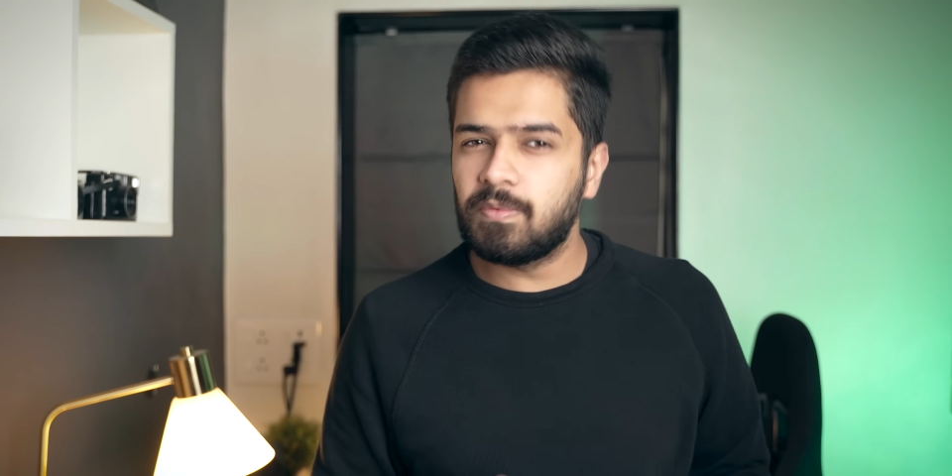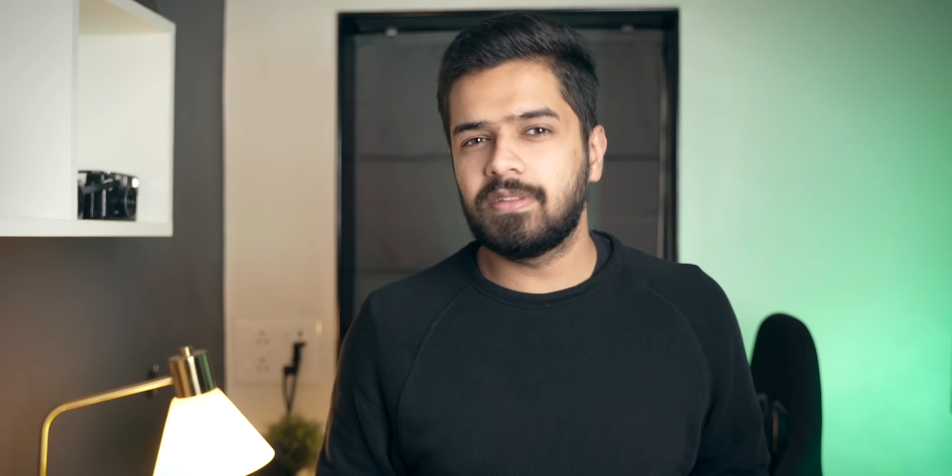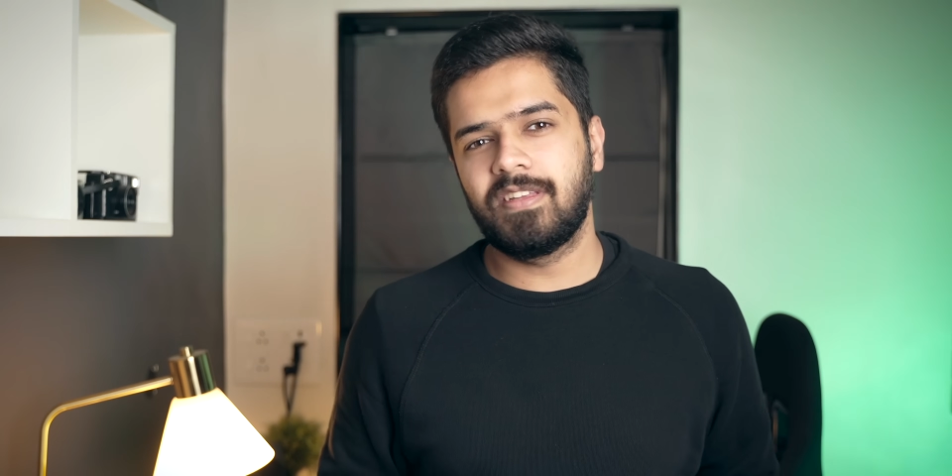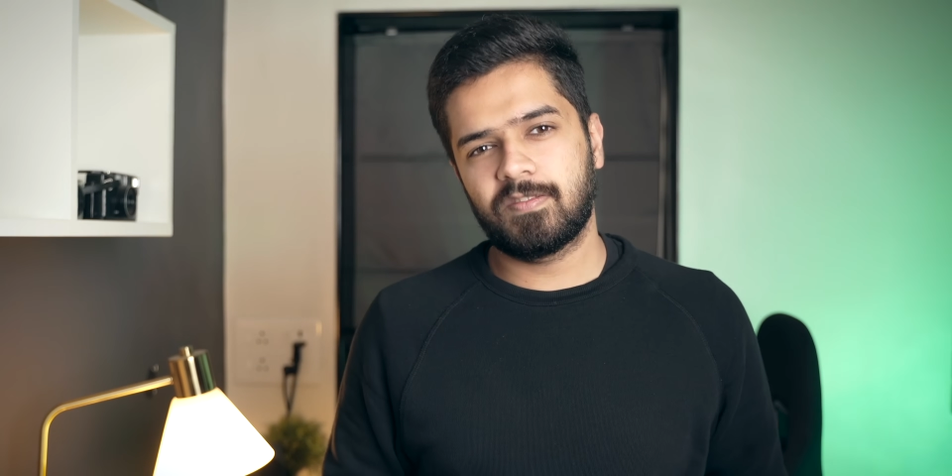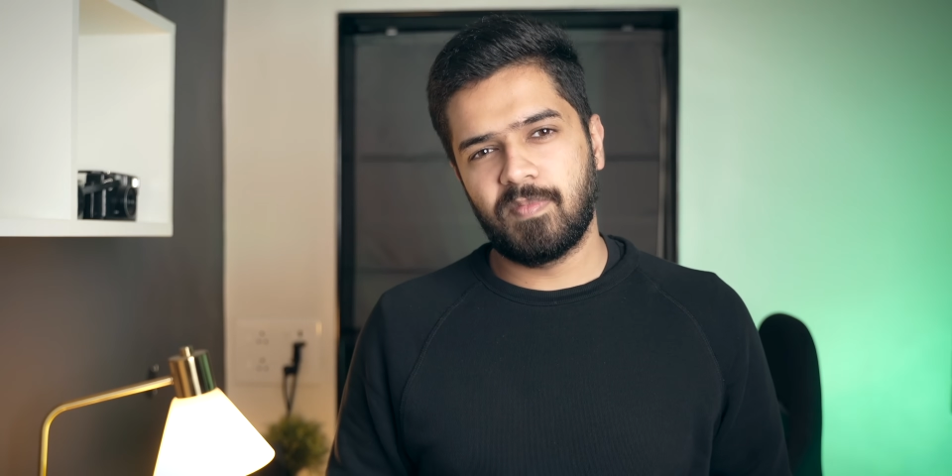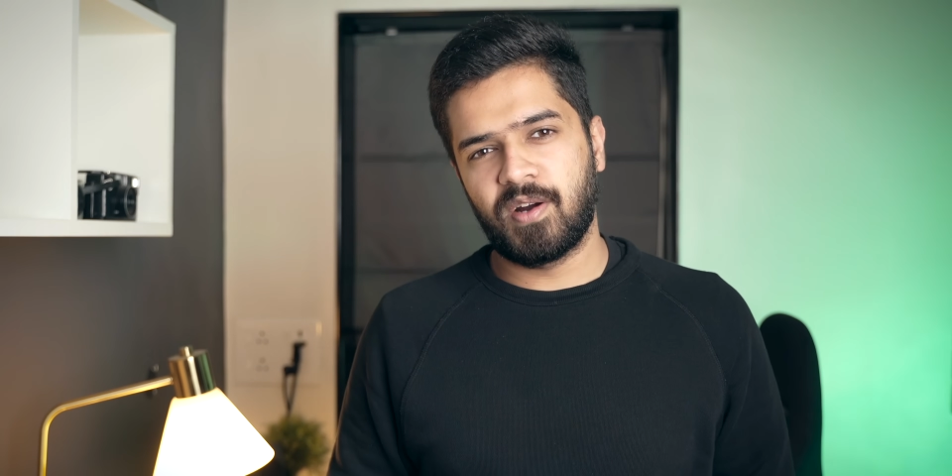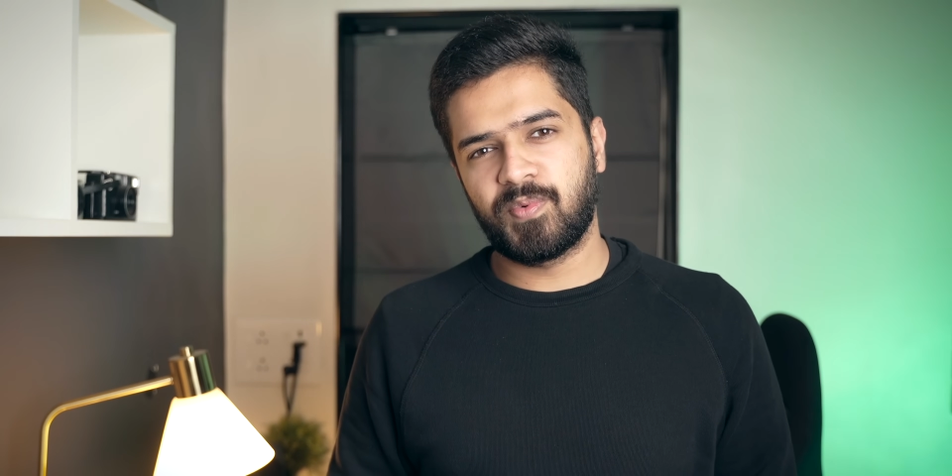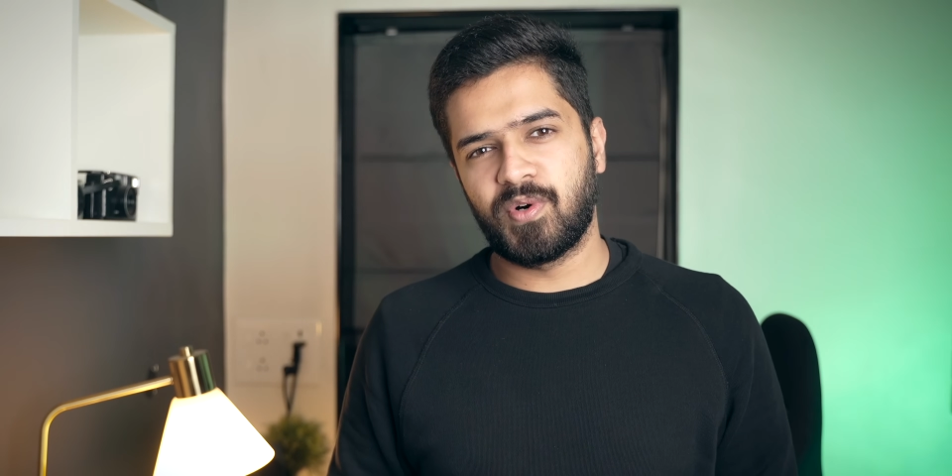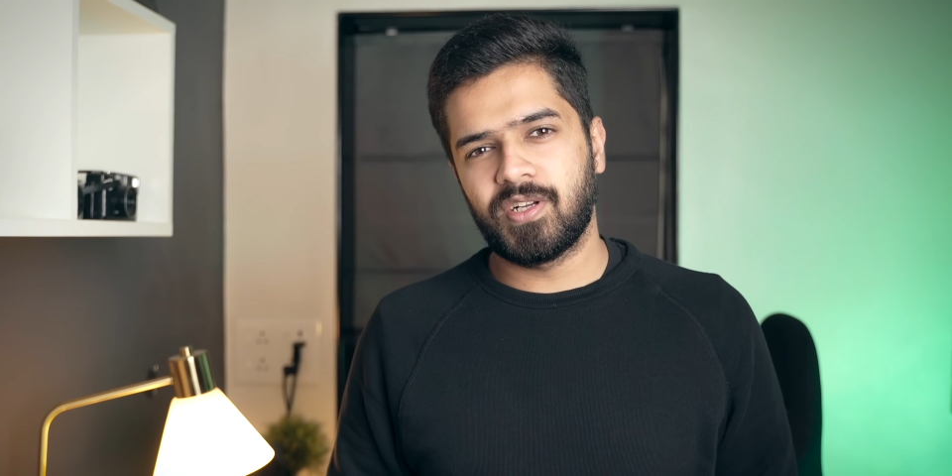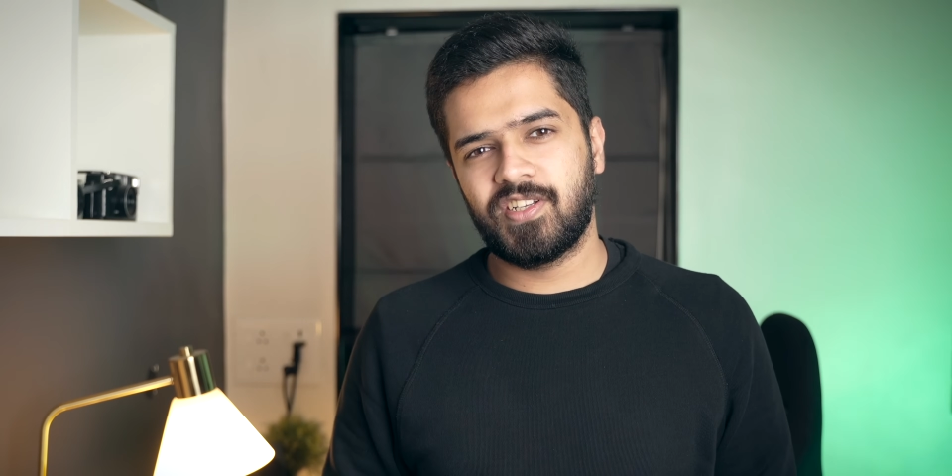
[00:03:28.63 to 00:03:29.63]
with this
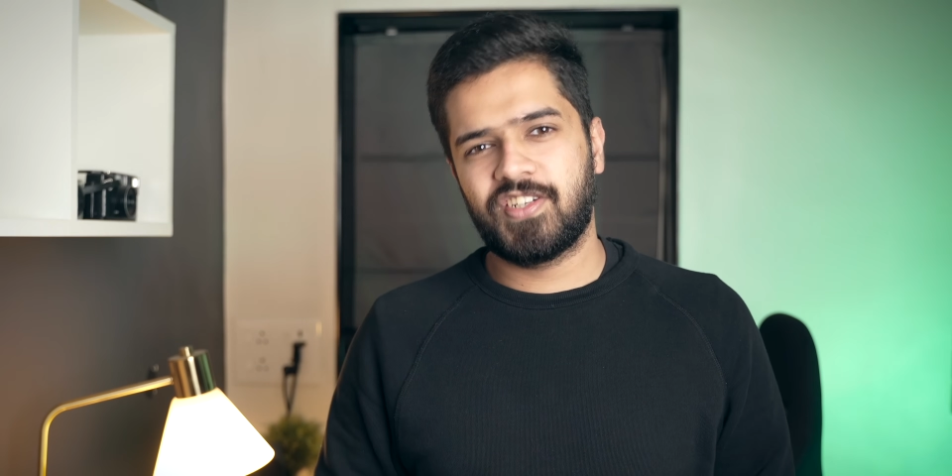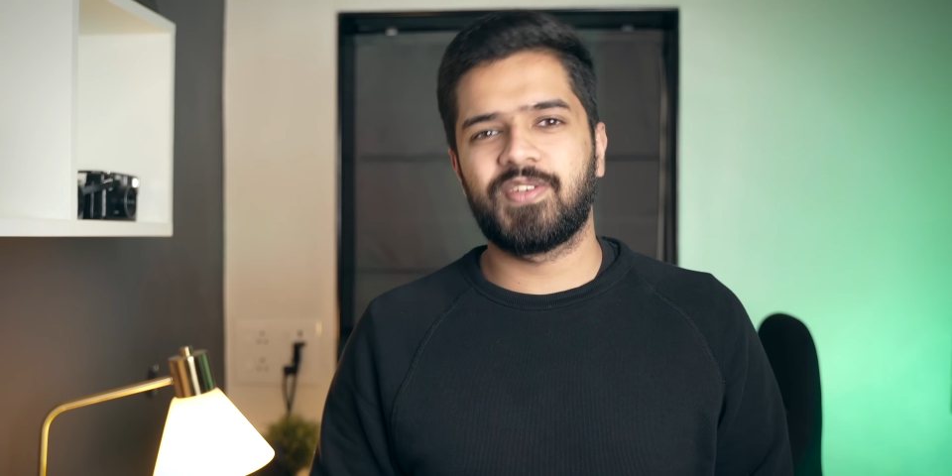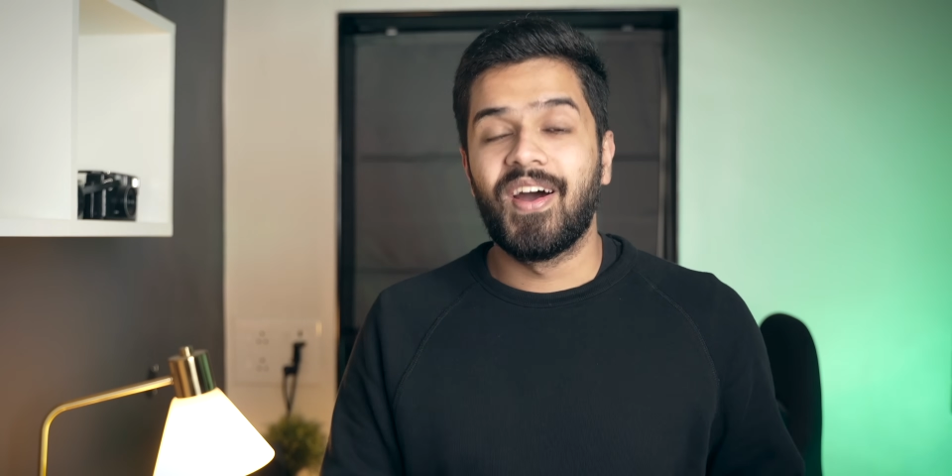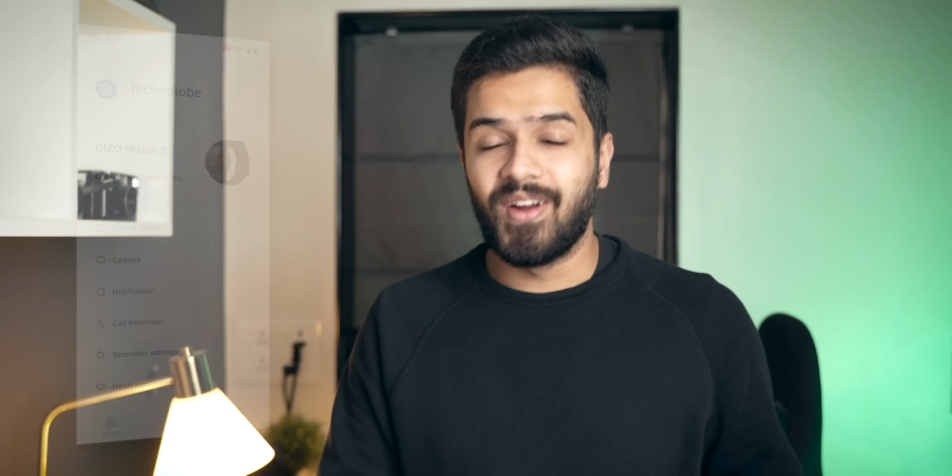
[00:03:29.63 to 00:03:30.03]
smartwatch.